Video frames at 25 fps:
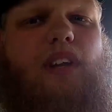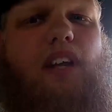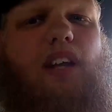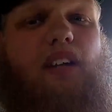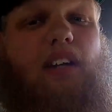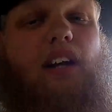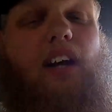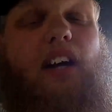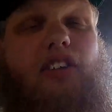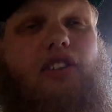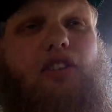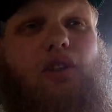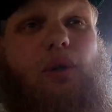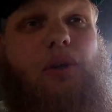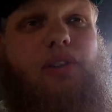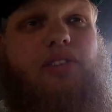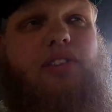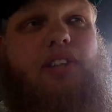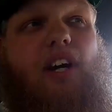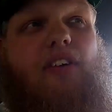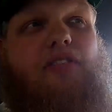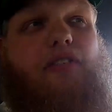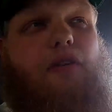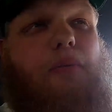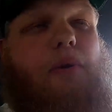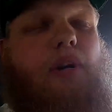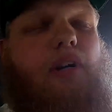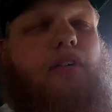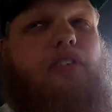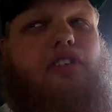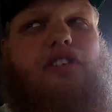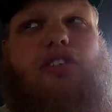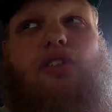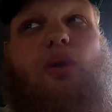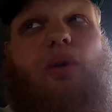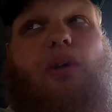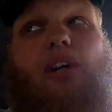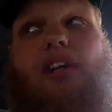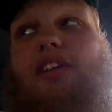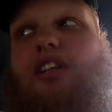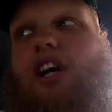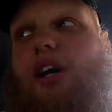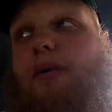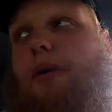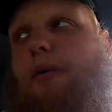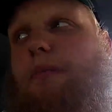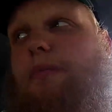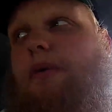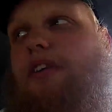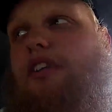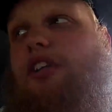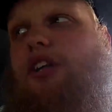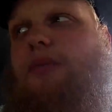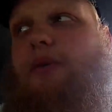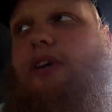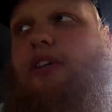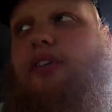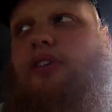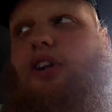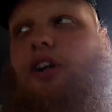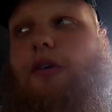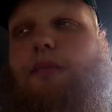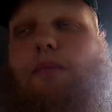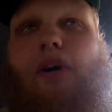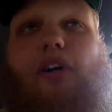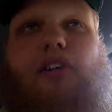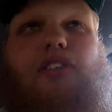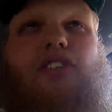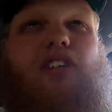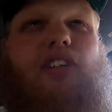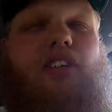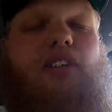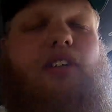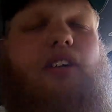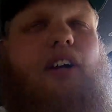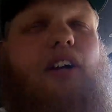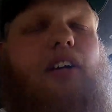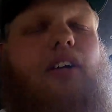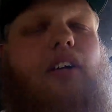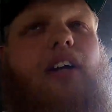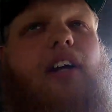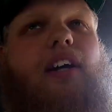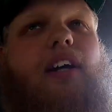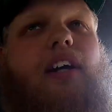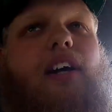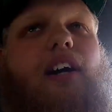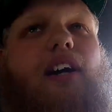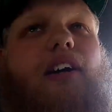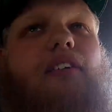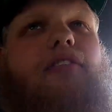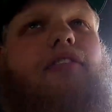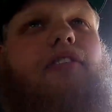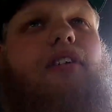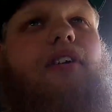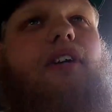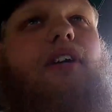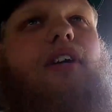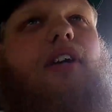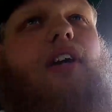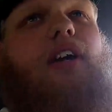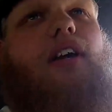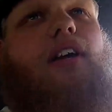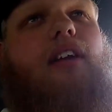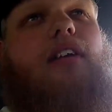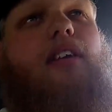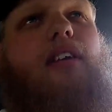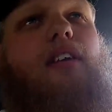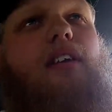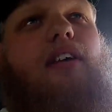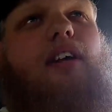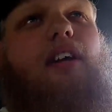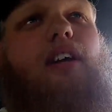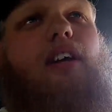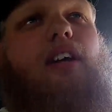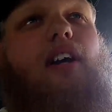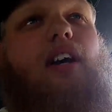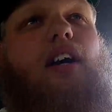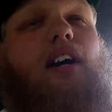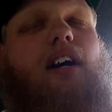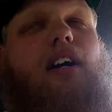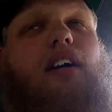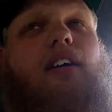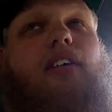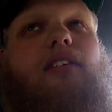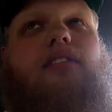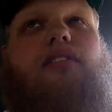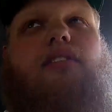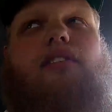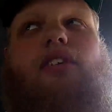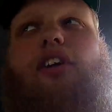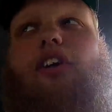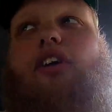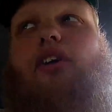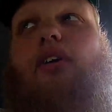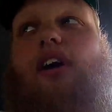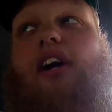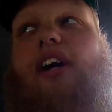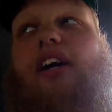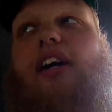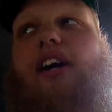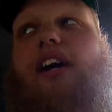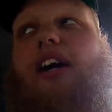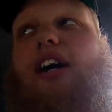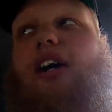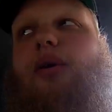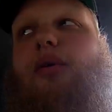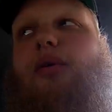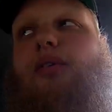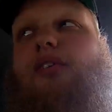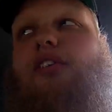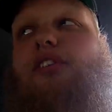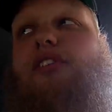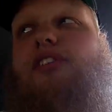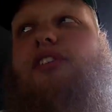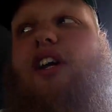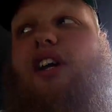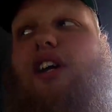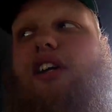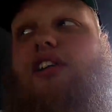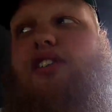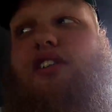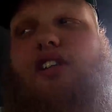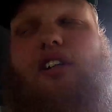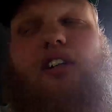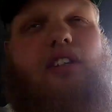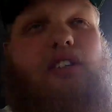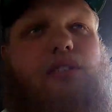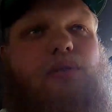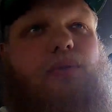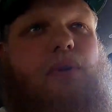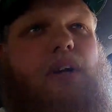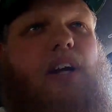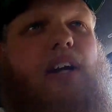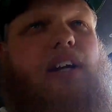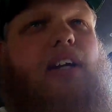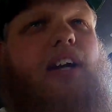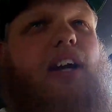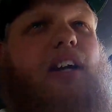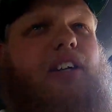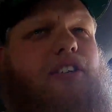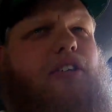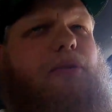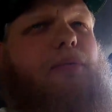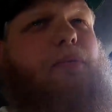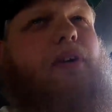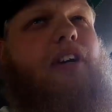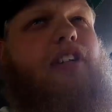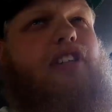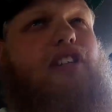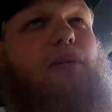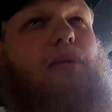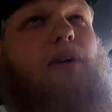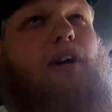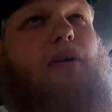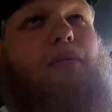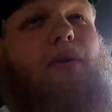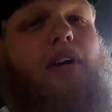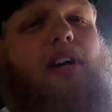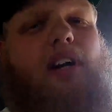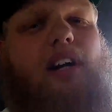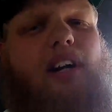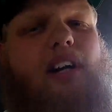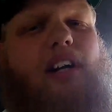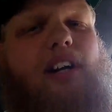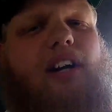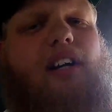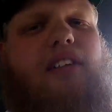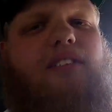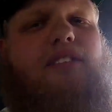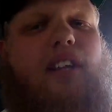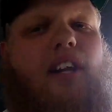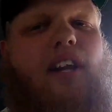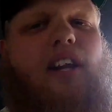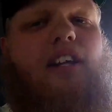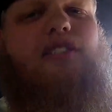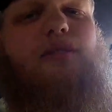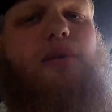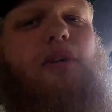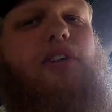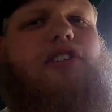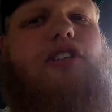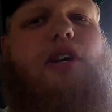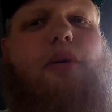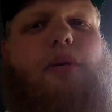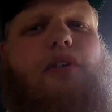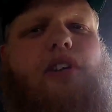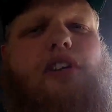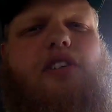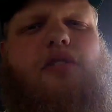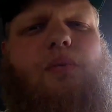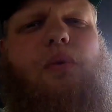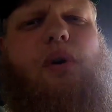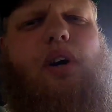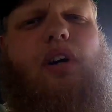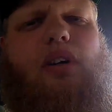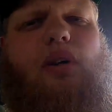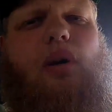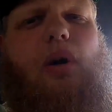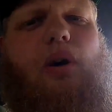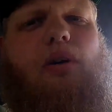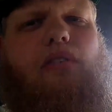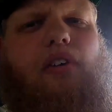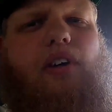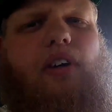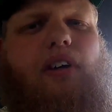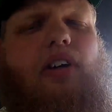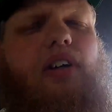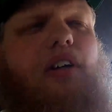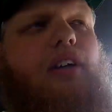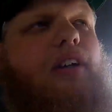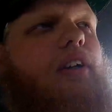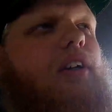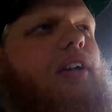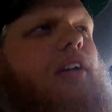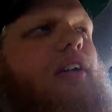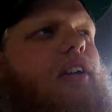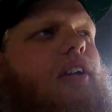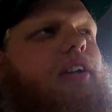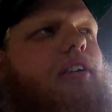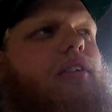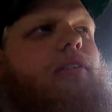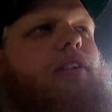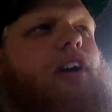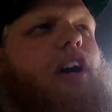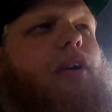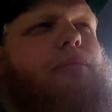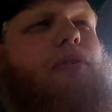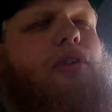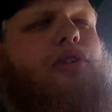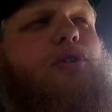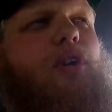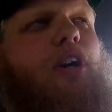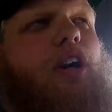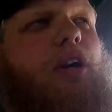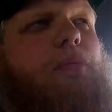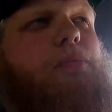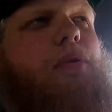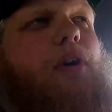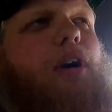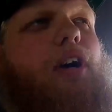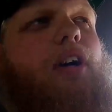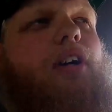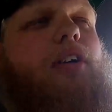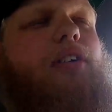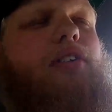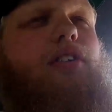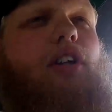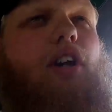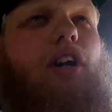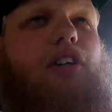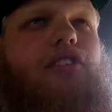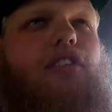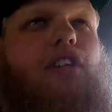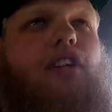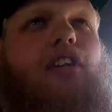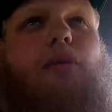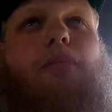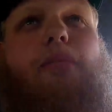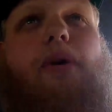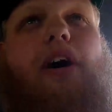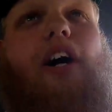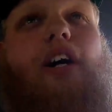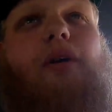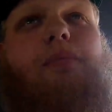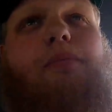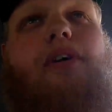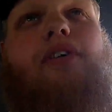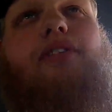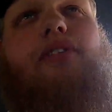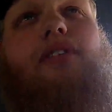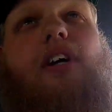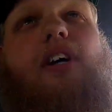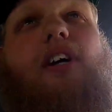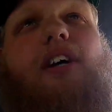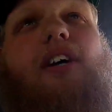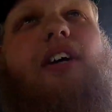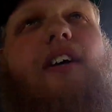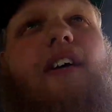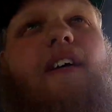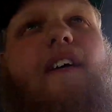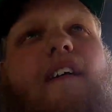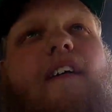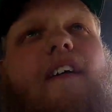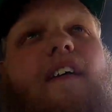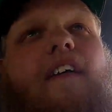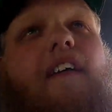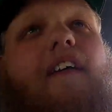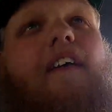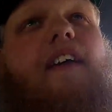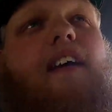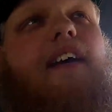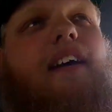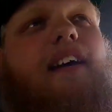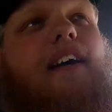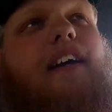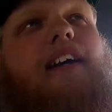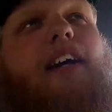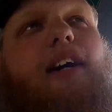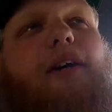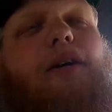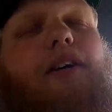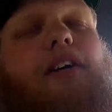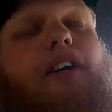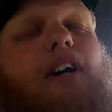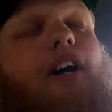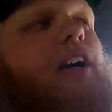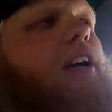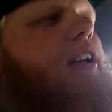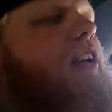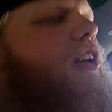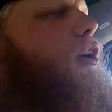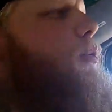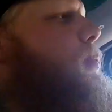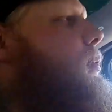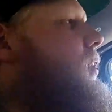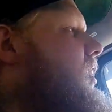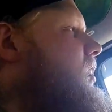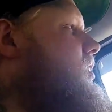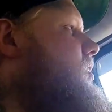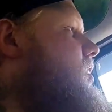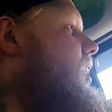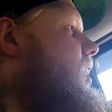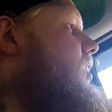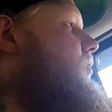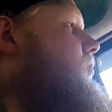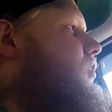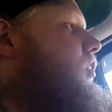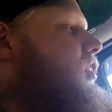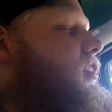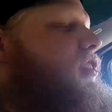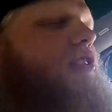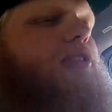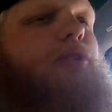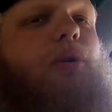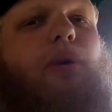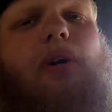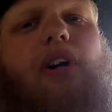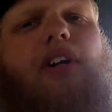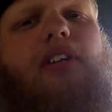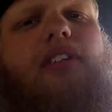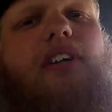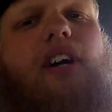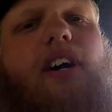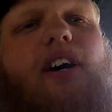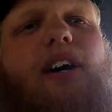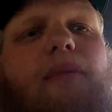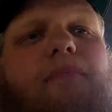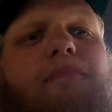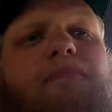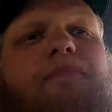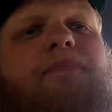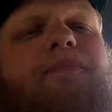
yeah, so it's time for a bit of a story time. I picked up my truck parts here. Luckily enough, the Greyhound station is right next to the place I'm getting my hair cut today, so I was able to just walk over, grab the truck part, toss it in the back of my truck, and now I got a little bit of time for a story time.